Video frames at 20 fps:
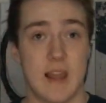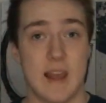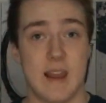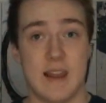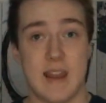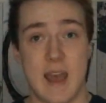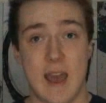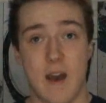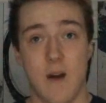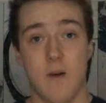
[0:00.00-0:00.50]

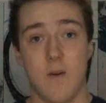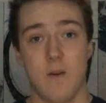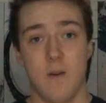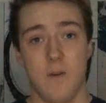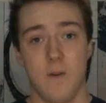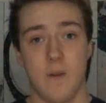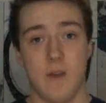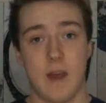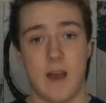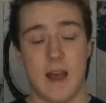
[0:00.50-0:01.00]
And now
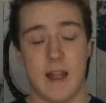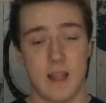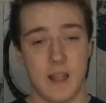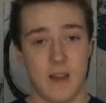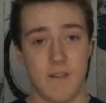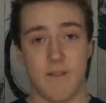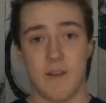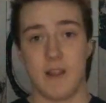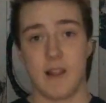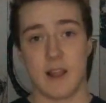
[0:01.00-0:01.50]
I
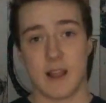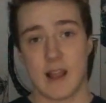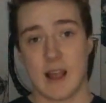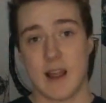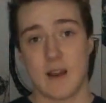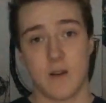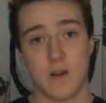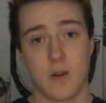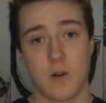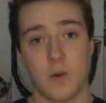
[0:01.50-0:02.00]
love it. Like,
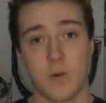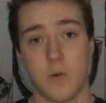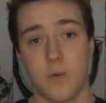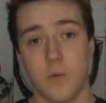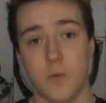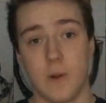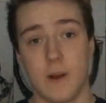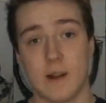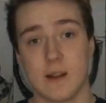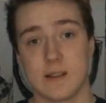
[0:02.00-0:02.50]
I don't know
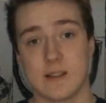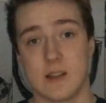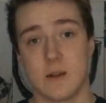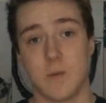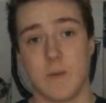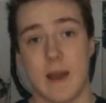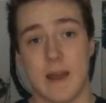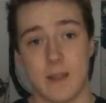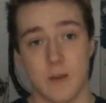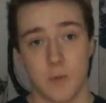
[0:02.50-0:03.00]
what else
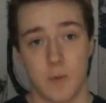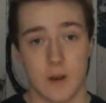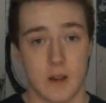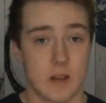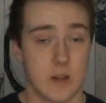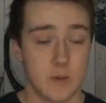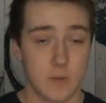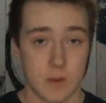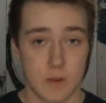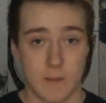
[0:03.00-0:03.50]
I'd rather want
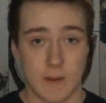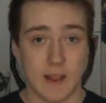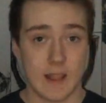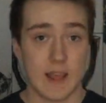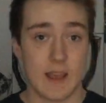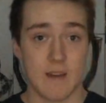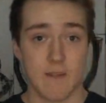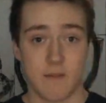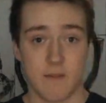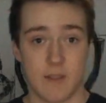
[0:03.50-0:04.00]
to do with my
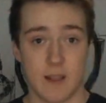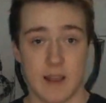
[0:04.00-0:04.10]
life.